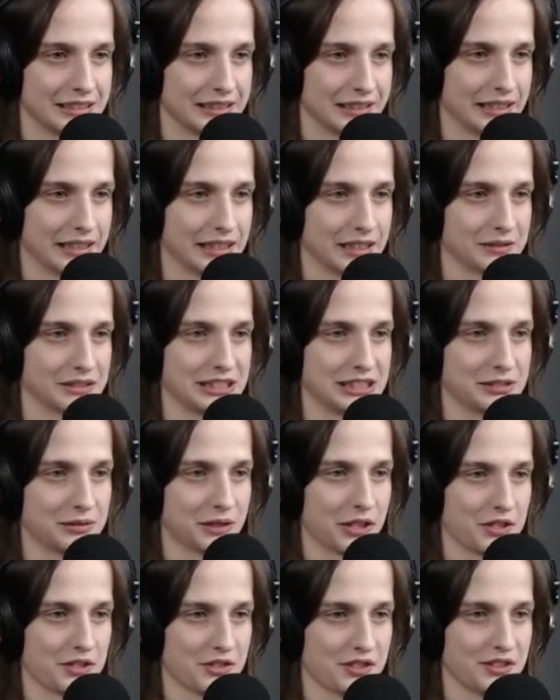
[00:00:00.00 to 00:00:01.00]
You know, these
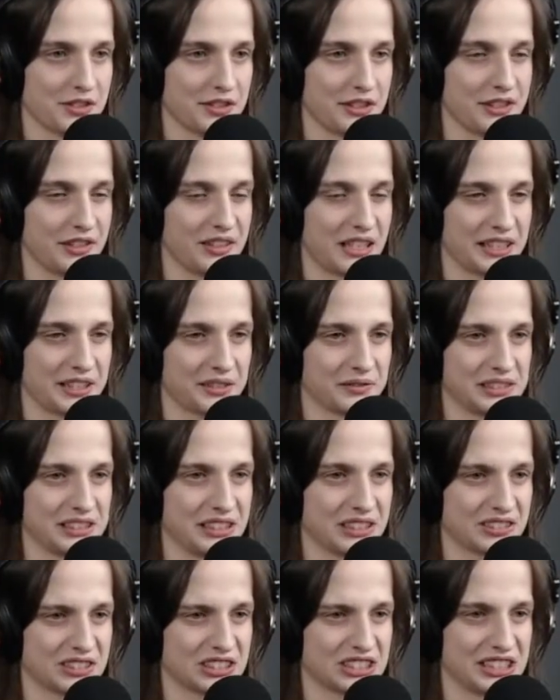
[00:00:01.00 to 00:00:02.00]
crushers in here, I don't really
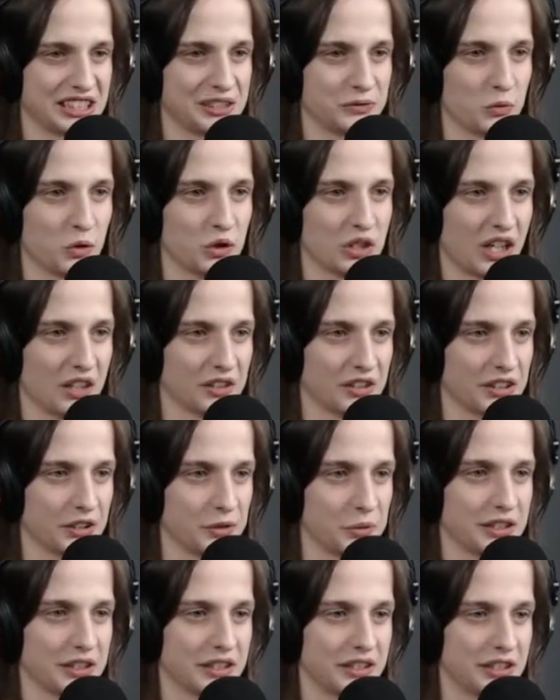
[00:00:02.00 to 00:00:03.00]
understand what are they
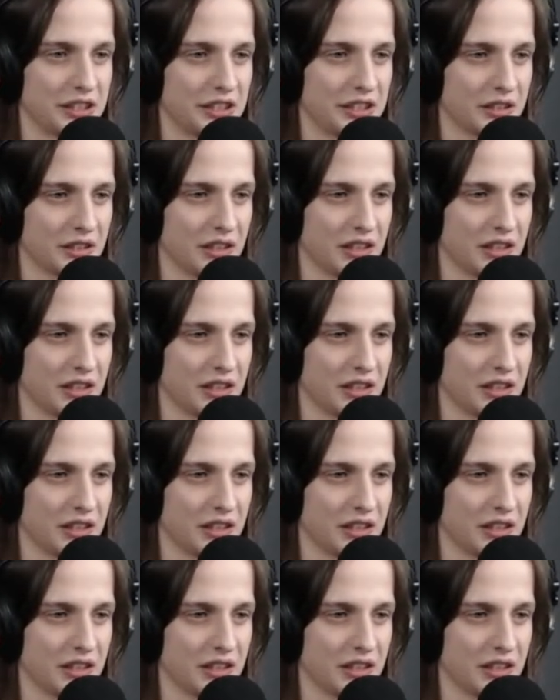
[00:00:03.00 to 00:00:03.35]
doing in here,